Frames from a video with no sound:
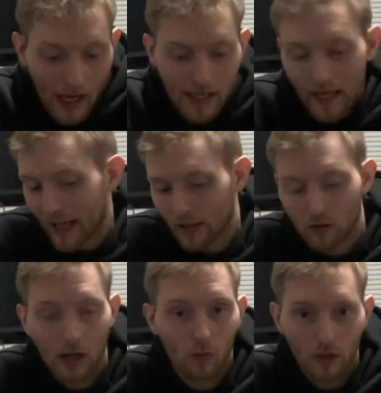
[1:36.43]
I don't know
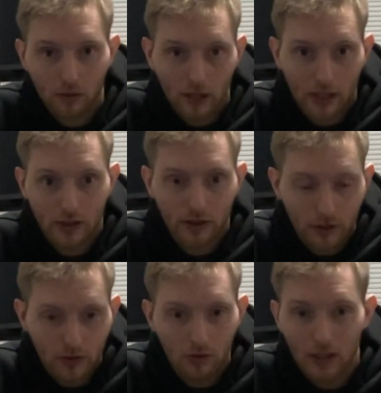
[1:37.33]
how well it would actually
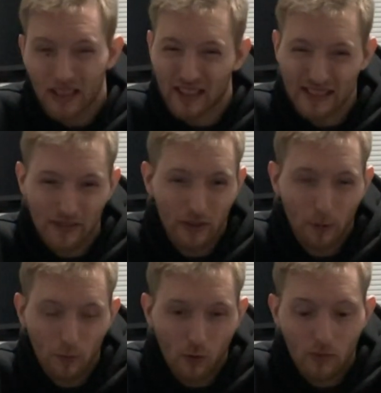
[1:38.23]
do, because even the
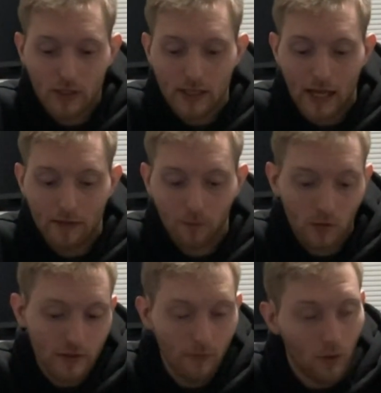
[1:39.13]
performance at
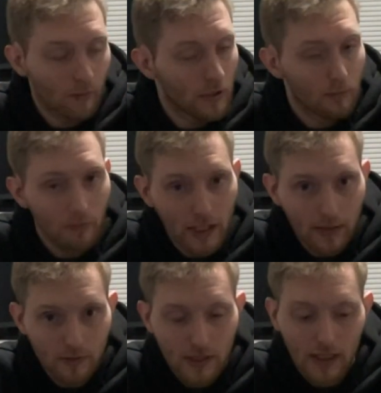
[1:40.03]
1440p
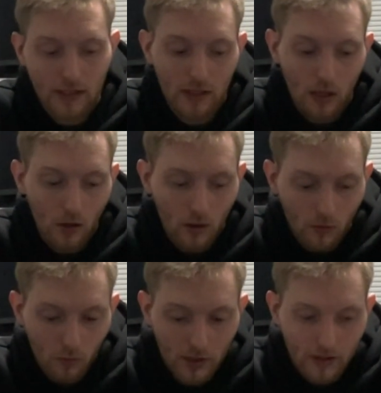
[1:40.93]
medium settings
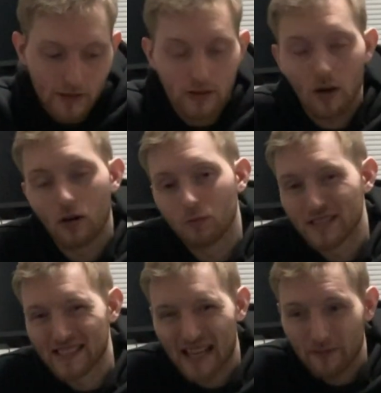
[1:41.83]
with this card
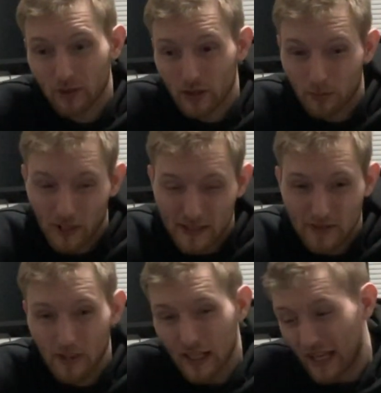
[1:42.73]
was not very impressive,
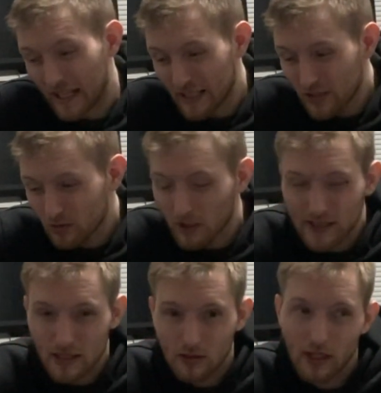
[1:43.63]
and neither was
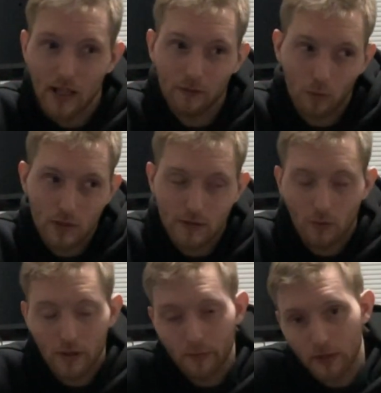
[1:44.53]
it at
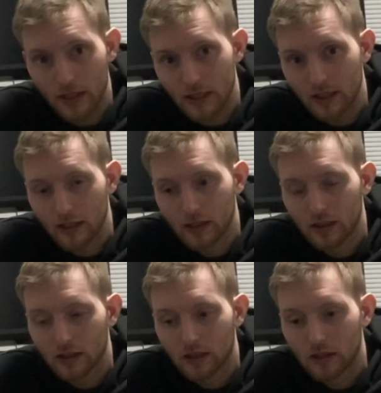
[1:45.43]
1440p
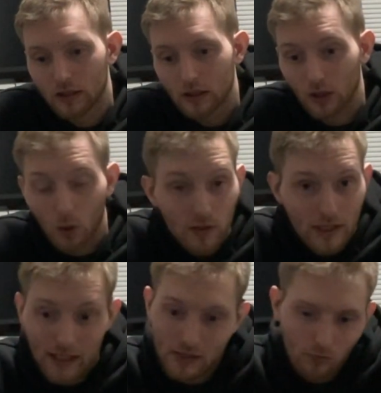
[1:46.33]
low
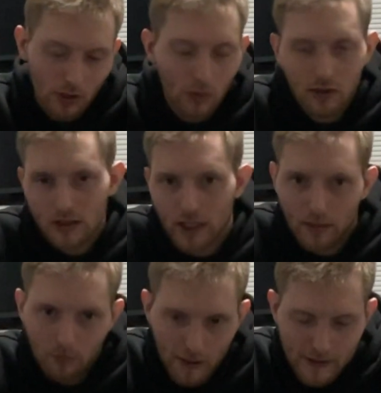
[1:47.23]
settings. It really wasn't that
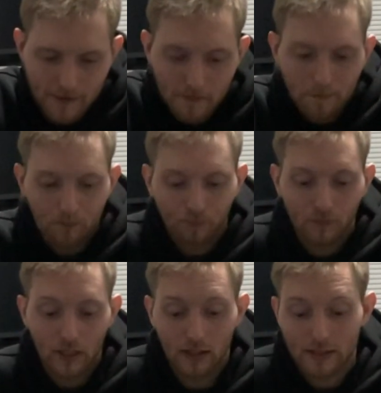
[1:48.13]
impressive.
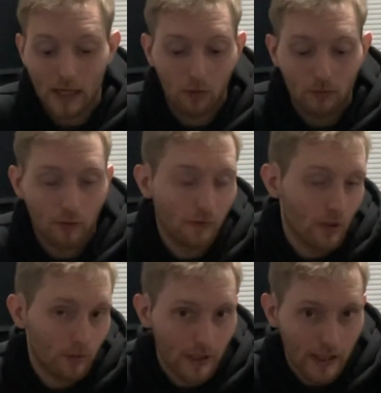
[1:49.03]
At least I wouldn't prefer to
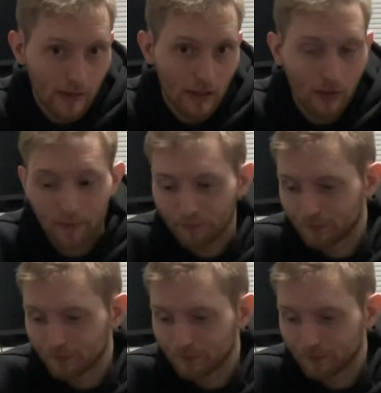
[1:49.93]
play the game that way.